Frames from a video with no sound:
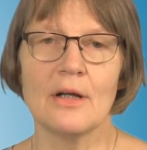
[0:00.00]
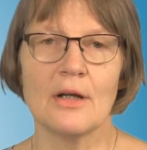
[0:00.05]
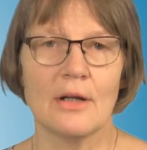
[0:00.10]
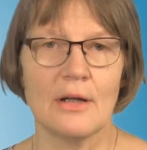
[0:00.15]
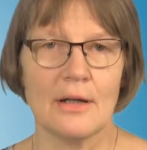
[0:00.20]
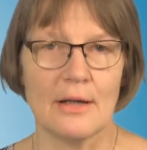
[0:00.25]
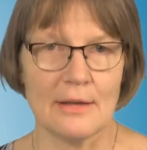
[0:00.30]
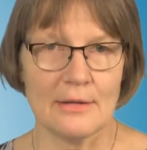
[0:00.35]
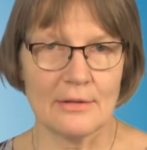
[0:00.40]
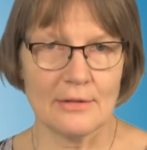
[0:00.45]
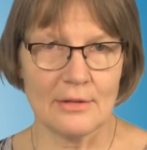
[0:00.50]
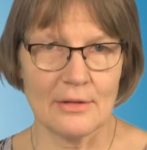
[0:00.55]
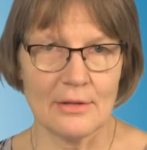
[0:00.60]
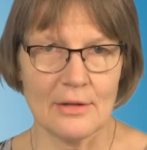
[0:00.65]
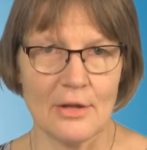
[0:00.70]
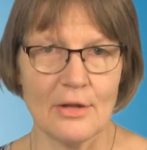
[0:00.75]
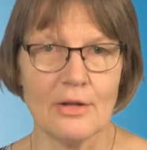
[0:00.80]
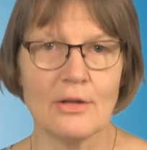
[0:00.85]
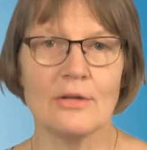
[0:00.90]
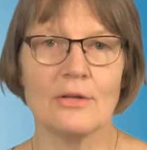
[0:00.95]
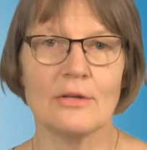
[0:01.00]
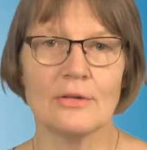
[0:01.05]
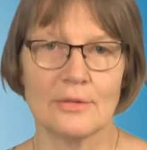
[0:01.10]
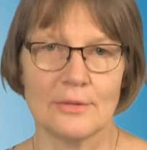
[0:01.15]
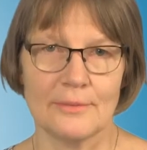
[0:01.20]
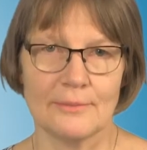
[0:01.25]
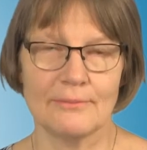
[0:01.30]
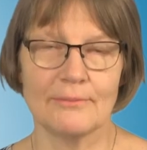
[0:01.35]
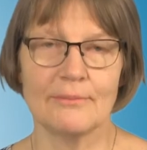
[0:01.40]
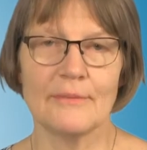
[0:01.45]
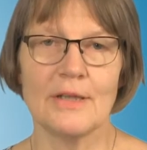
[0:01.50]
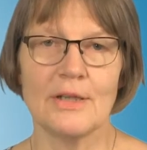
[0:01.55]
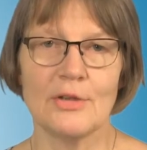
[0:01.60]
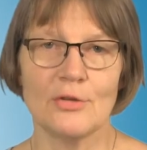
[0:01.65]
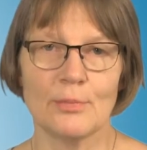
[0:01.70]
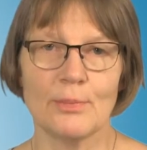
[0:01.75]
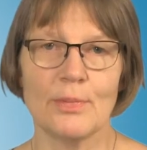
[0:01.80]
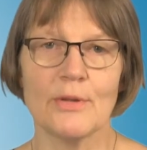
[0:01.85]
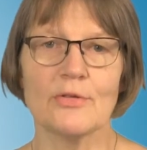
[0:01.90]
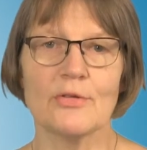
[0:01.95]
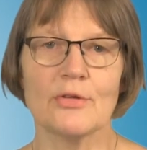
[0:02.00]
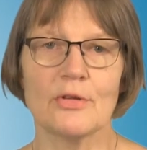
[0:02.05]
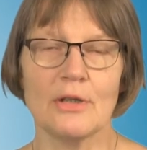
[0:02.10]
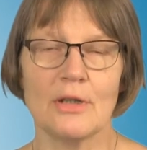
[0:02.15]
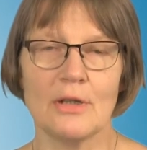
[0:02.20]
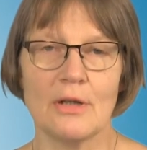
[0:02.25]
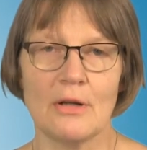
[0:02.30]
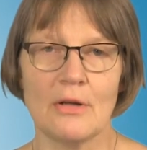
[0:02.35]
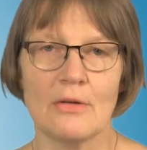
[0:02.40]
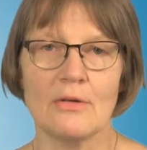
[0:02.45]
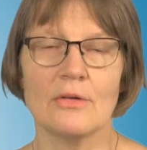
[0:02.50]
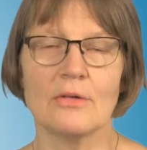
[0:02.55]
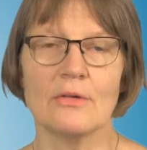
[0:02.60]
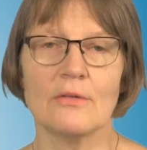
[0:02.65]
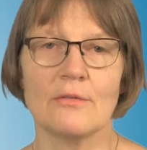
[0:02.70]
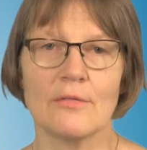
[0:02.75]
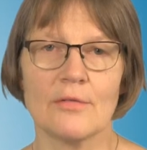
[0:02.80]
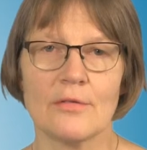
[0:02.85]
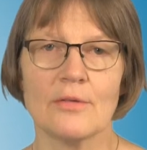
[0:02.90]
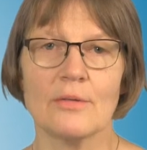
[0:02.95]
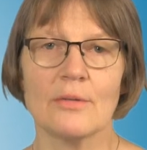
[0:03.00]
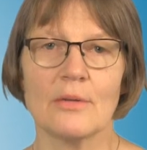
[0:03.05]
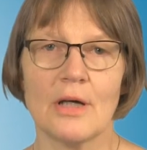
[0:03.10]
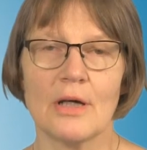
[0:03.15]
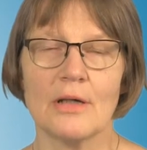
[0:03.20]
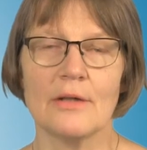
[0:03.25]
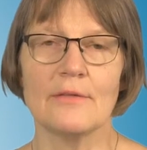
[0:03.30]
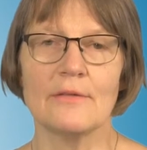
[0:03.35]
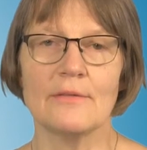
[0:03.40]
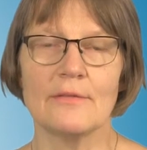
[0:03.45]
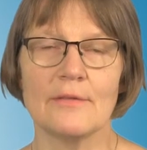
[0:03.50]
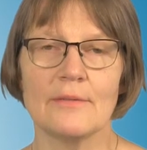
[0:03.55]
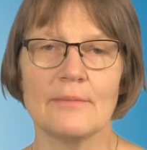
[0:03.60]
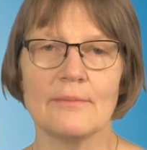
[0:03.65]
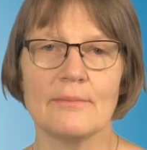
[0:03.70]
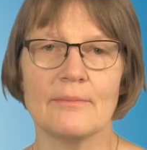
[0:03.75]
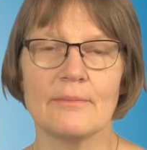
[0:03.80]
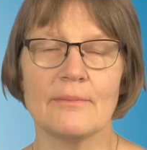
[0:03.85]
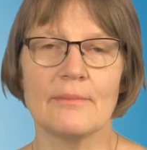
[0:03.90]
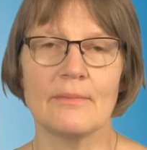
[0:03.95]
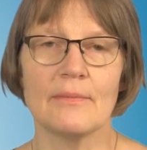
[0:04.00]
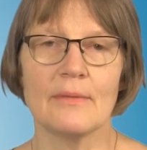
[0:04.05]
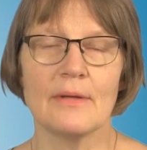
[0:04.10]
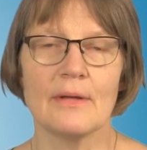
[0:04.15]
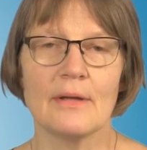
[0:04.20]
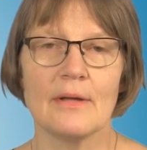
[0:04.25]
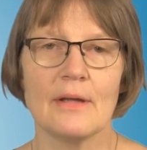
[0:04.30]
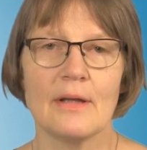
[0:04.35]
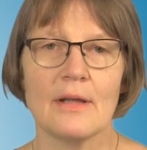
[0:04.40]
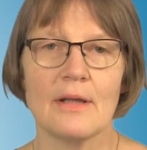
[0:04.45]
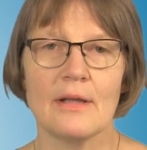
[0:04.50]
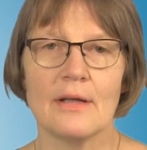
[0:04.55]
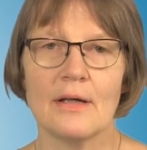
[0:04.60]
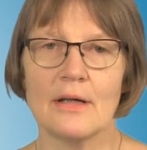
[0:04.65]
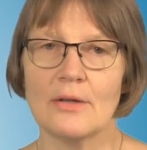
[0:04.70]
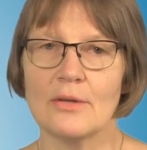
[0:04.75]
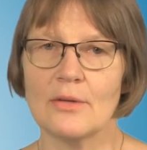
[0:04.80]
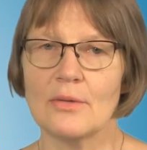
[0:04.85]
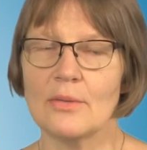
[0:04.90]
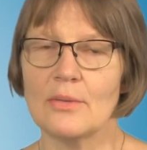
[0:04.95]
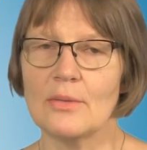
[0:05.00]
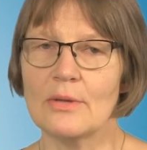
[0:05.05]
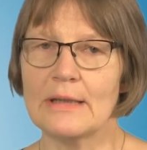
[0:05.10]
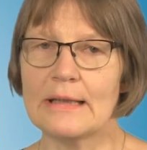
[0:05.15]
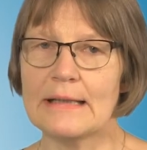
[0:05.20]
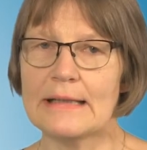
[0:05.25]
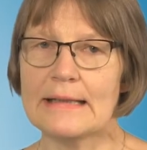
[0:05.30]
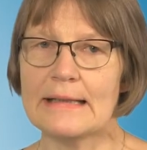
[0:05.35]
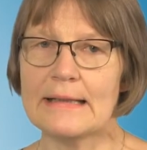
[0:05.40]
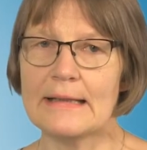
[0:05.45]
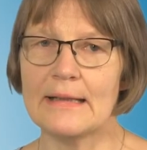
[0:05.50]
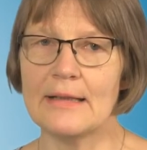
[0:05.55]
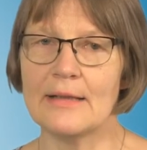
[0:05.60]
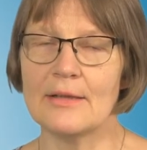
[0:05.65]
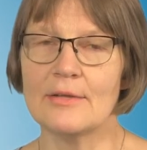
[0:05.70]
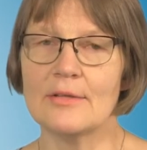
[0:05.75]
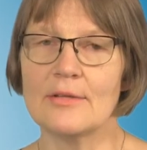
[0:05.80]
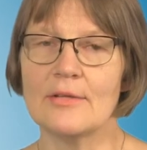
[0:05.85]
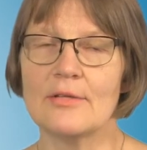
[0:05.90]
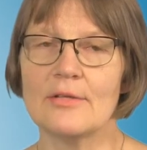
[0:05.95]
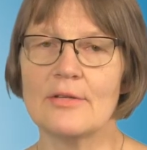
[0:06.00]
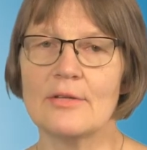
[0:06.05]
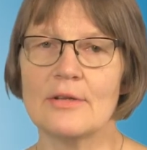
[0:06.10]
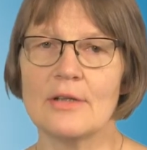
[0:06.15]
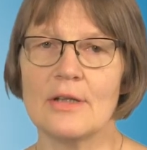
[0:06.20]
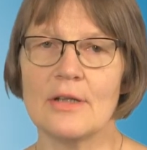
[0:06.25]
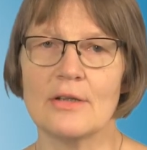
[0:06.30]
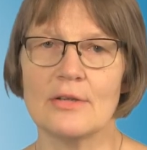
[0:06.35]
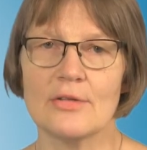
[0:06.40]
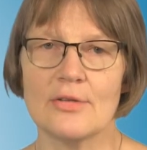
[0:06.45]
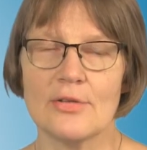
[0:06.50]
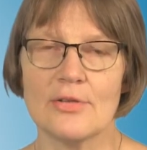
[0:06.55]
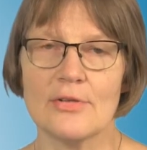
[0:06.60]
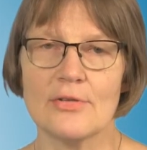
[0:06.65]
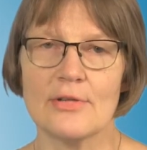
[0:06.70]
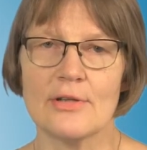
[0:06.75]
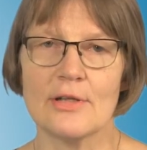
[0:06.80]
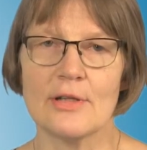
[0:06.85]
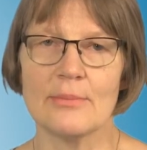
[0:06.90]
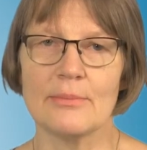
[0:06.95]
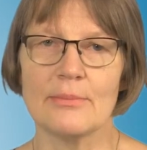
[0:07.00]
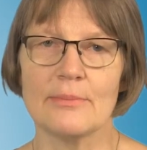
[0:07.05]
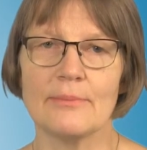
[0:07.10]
and learn, especially learn through life. There are no dead ends in the system.